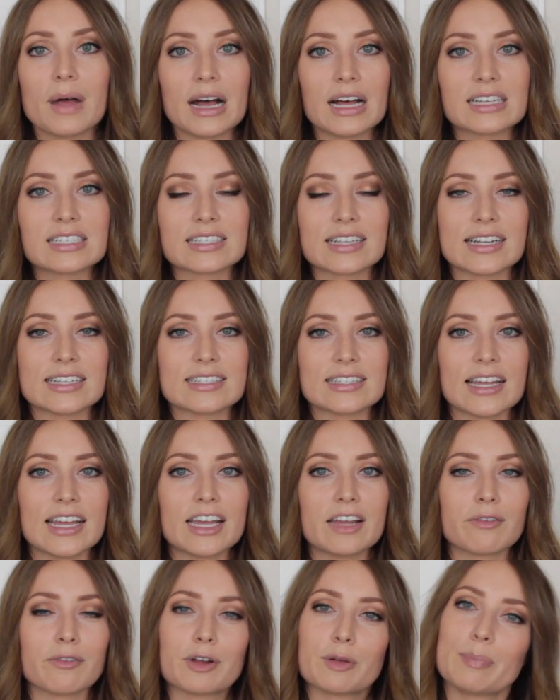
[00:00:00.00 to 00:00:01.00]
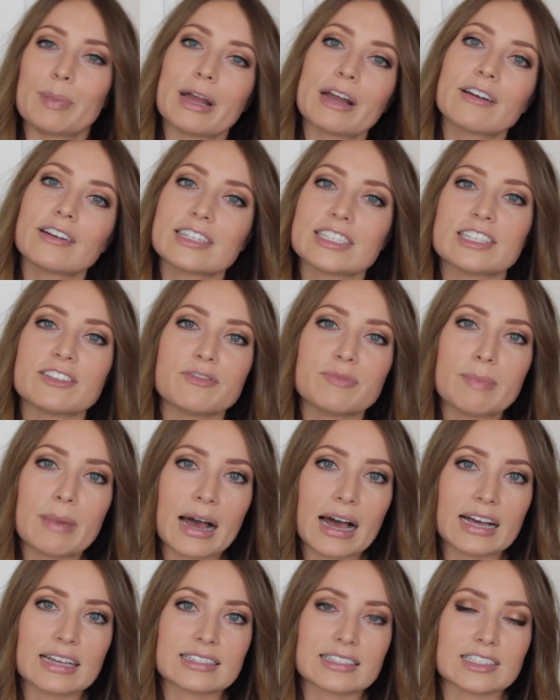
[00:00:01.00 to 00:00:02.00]
mask that's a reparative
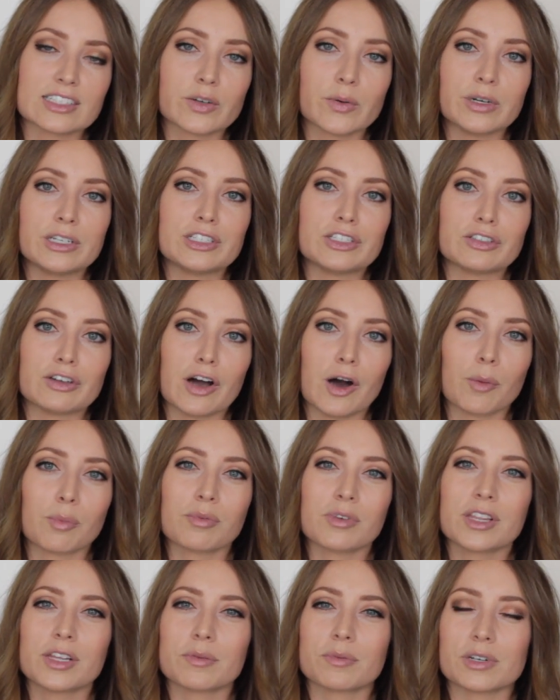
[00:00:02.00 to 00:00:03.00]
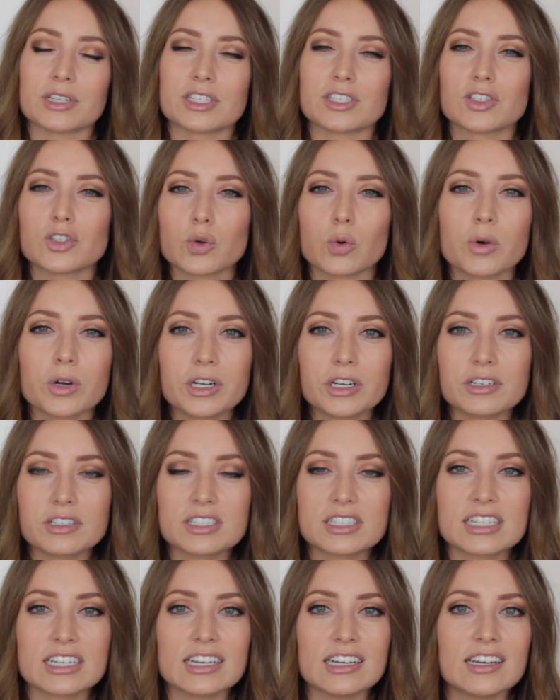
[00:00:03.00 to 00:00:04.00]
mask, it's going to help really restore your
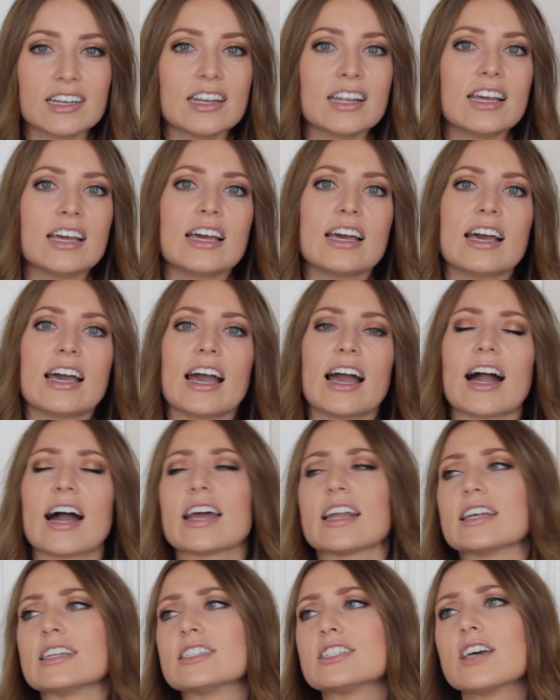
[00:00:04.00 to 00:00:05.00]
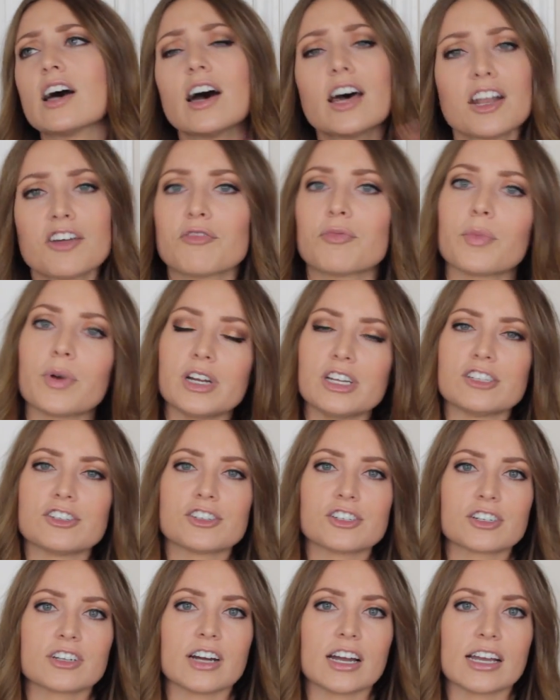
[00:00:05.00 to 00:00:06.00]
skin, add a ton of
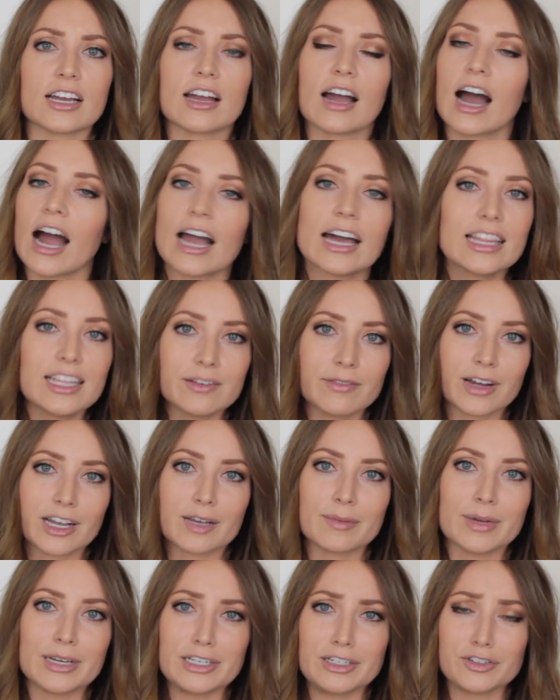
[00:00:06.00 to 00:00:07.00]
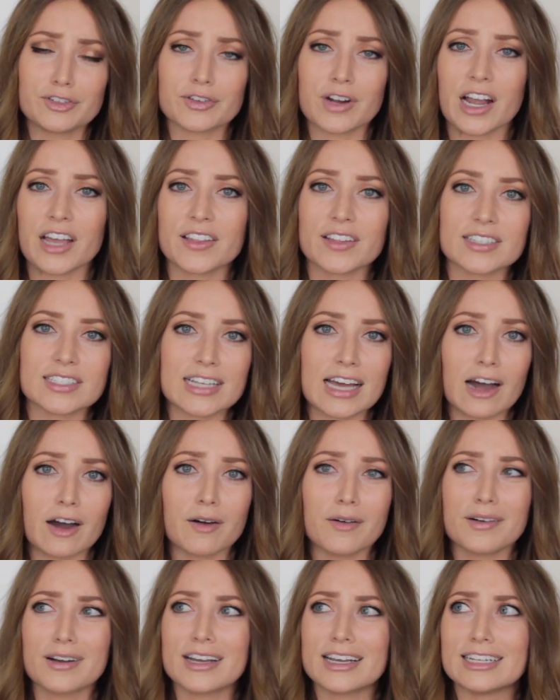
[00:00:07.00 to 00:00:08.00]
moisture. I highly recommend you try this
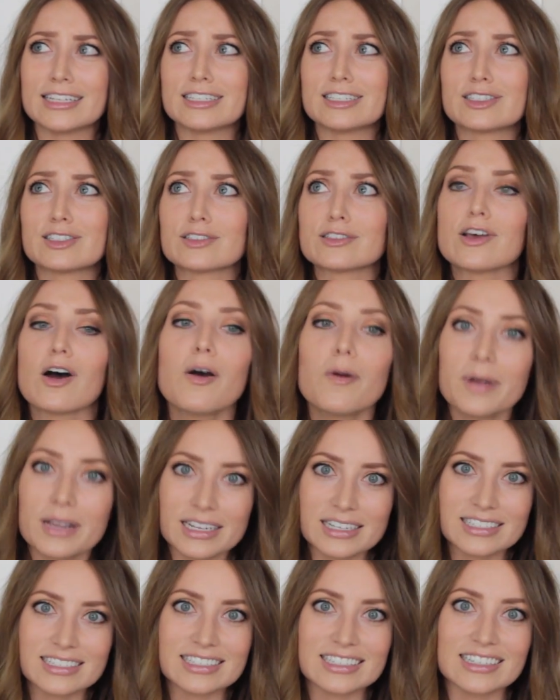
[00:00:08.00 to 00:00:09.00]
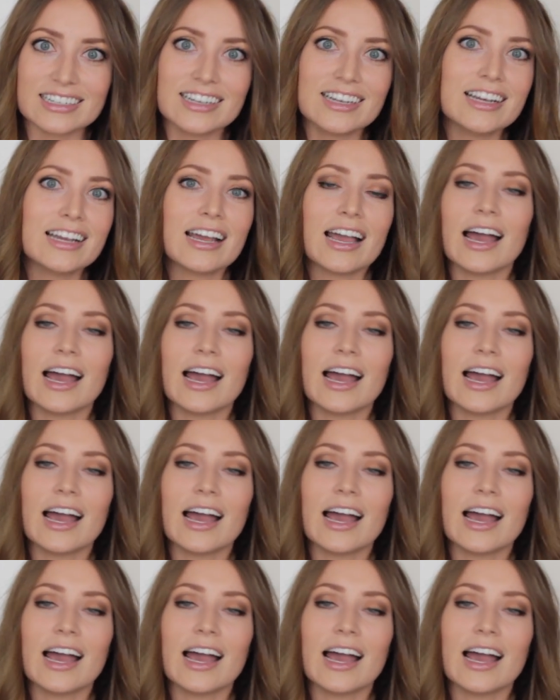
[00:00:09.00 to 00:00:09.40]
out. It's so easy.